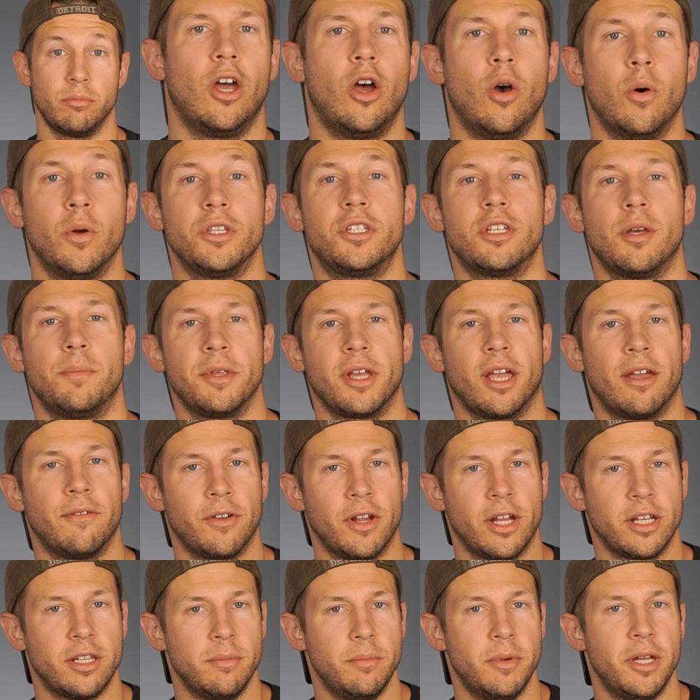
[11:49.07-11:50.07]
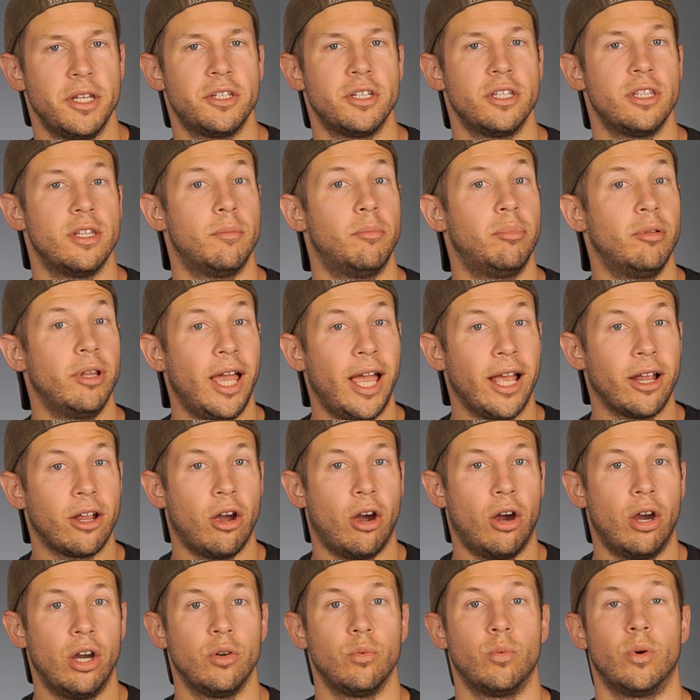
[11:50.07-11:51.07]
Oh, and something I forgot to mention, the black
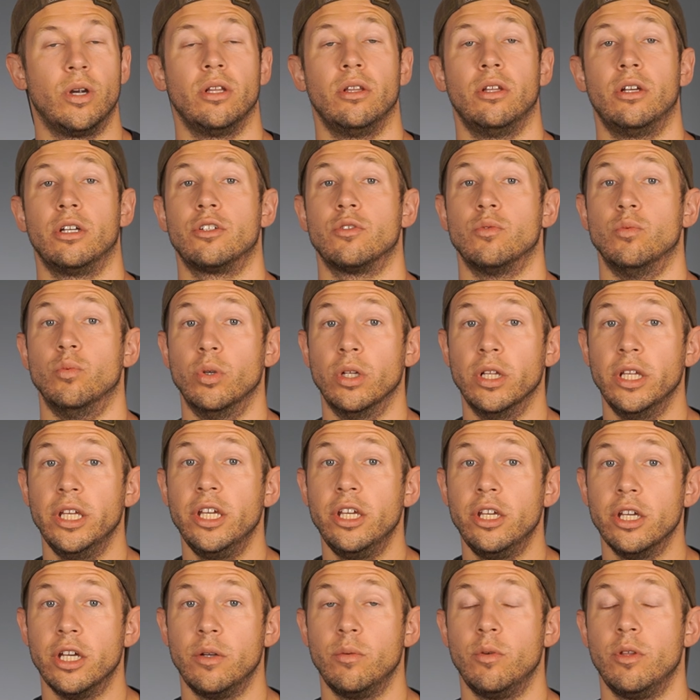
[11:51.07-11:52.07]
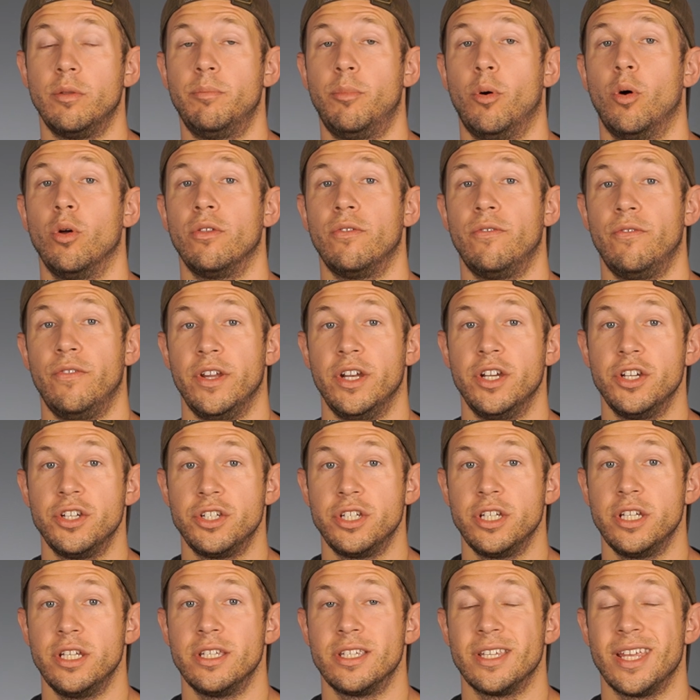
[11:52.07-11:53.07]
hardware looks really good with both
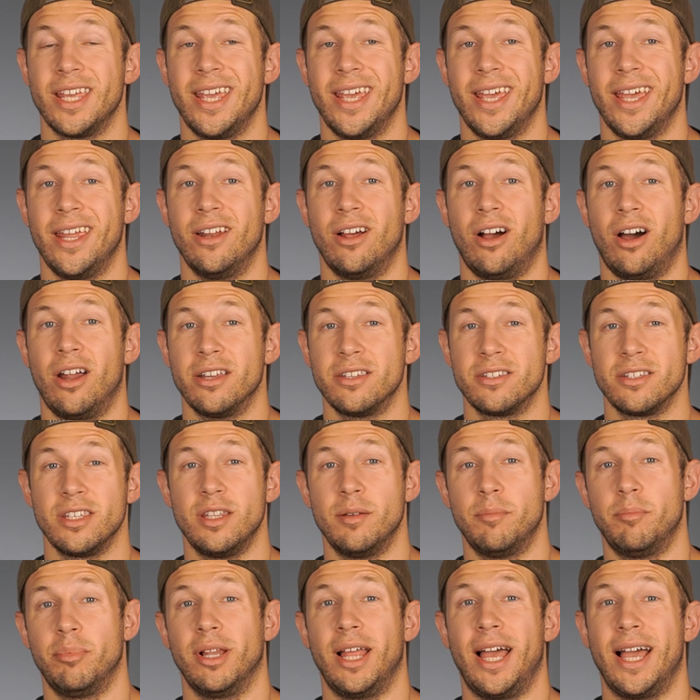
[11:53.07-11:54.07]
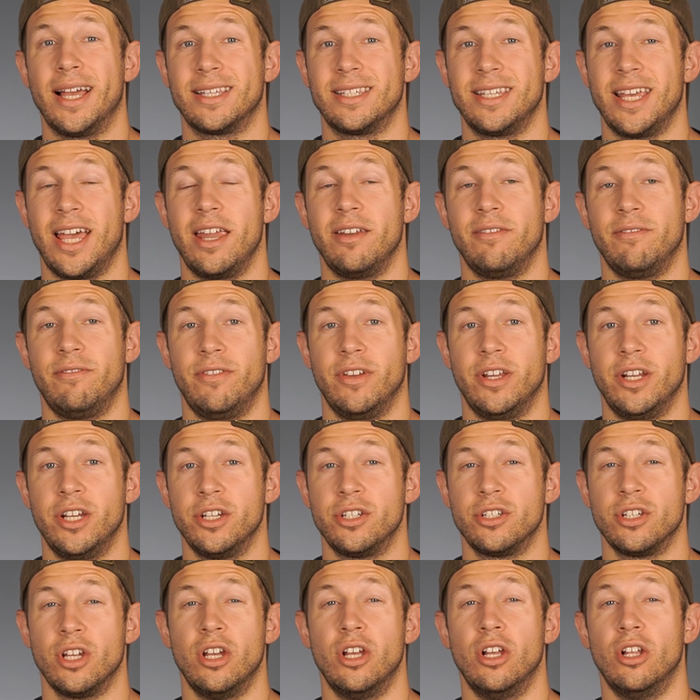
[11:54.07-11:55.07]
finishes, and honestly the black satin
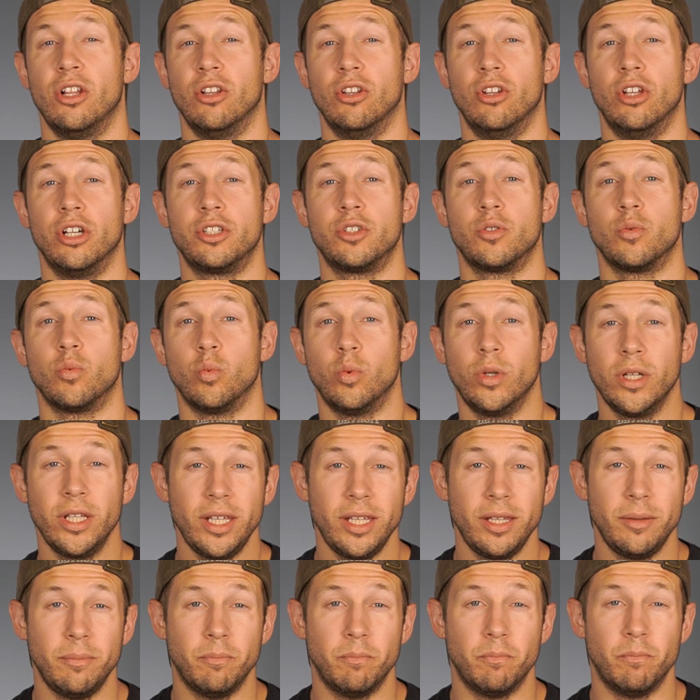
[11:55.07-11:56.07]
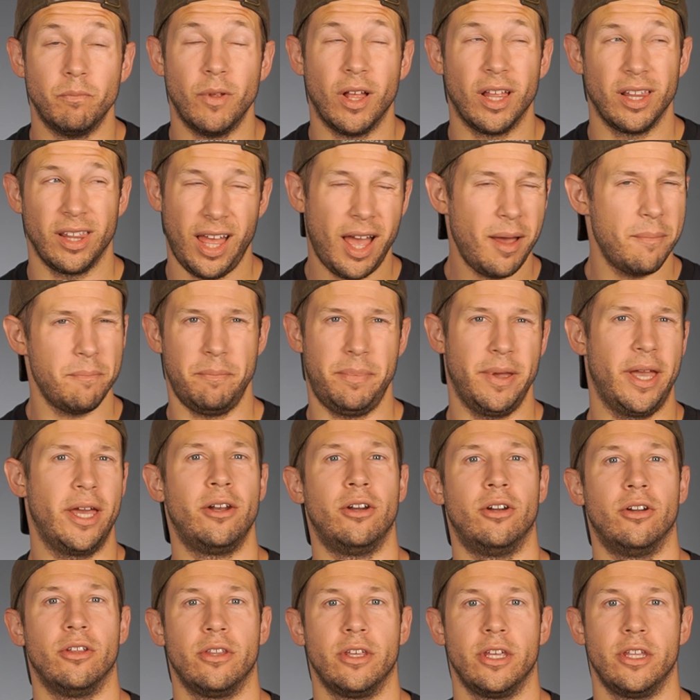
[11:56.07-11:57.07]
finish looks really a lot
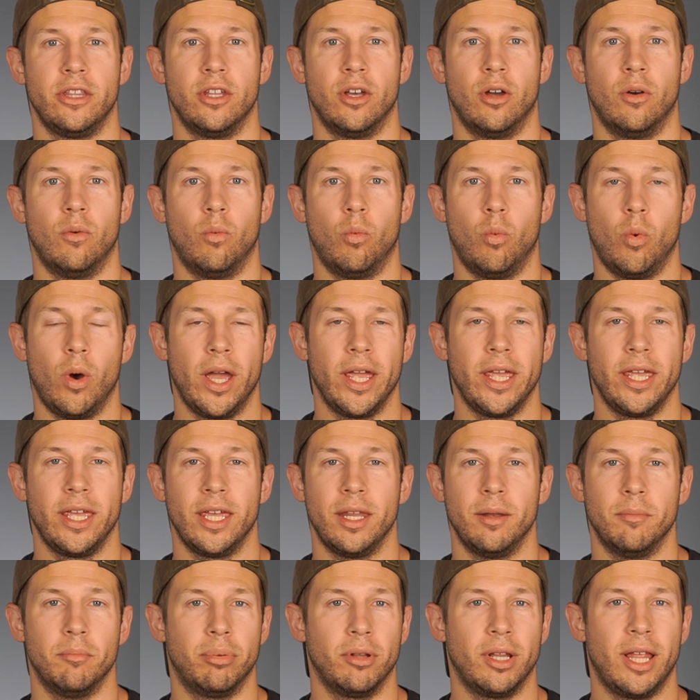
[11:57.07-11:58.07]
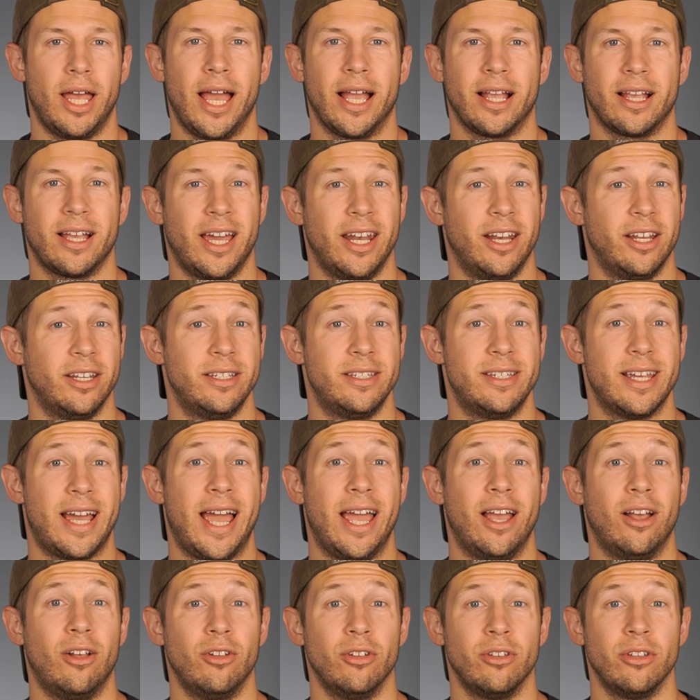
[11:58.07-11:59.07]
better than the white and black kind of
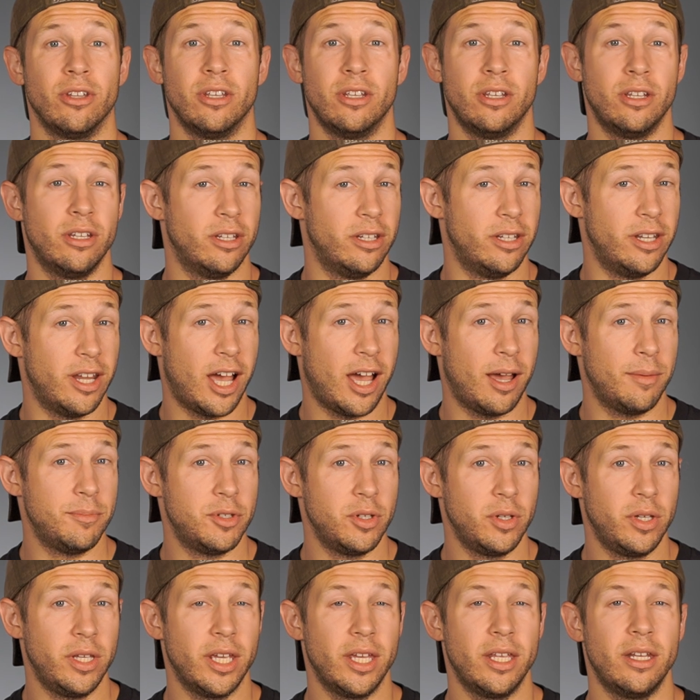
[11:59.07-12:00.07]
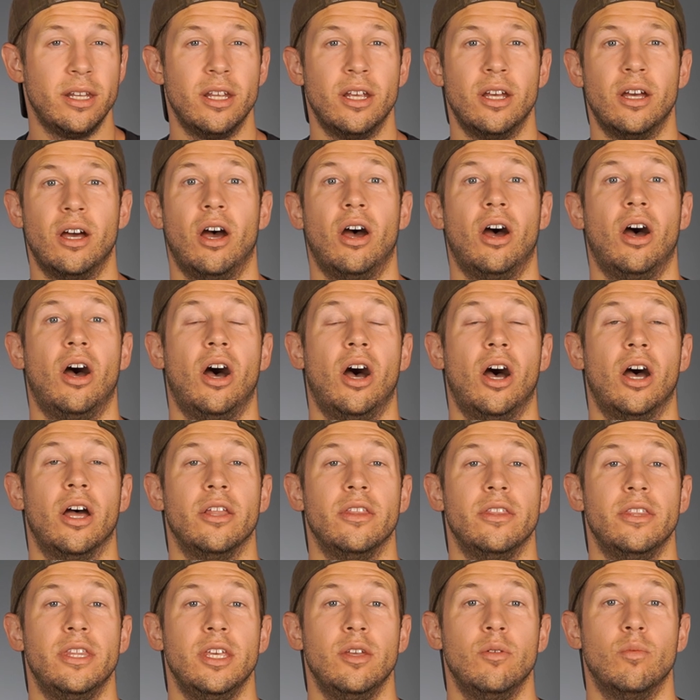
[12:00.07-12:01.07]
dial knobs you get
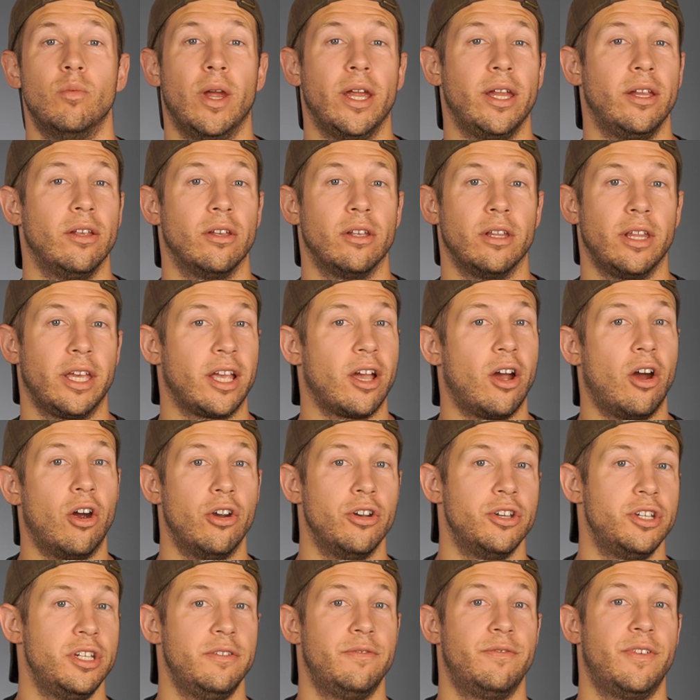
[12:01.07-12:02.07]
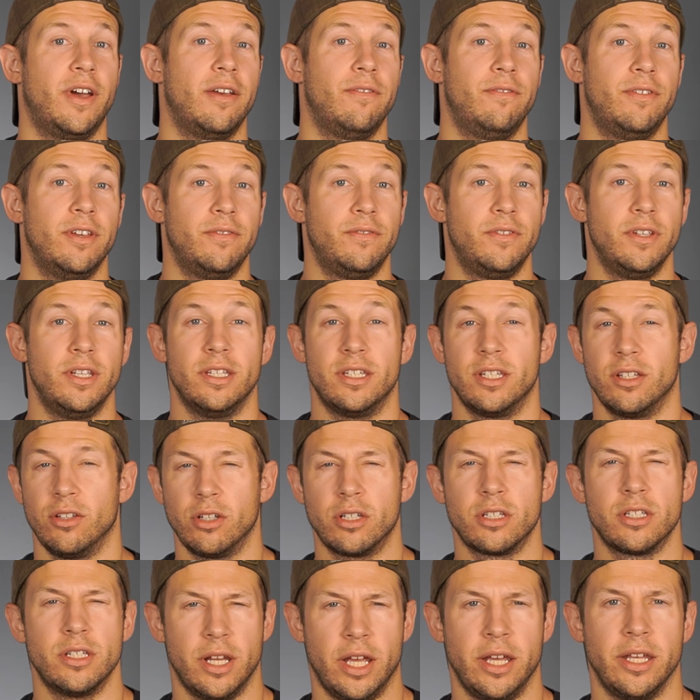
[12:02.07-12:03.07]
on the regular like RG5130s. It
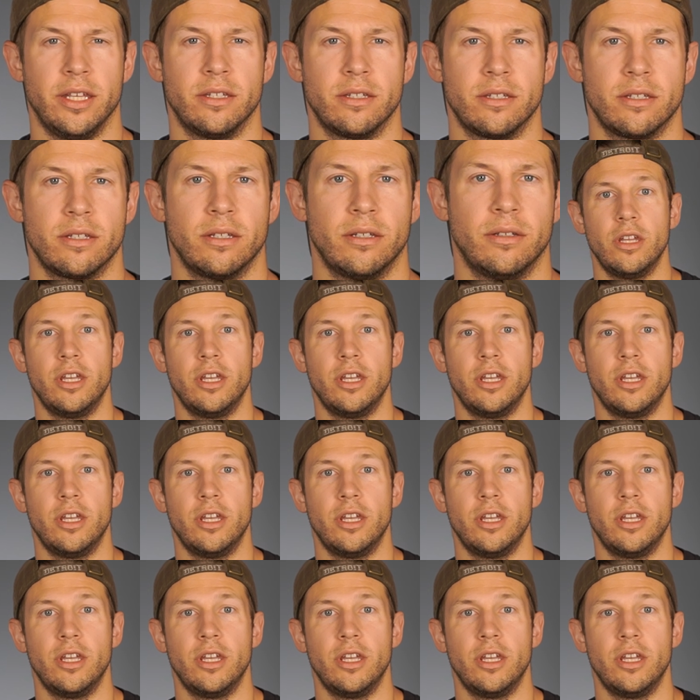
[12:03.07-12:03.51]
looks nice.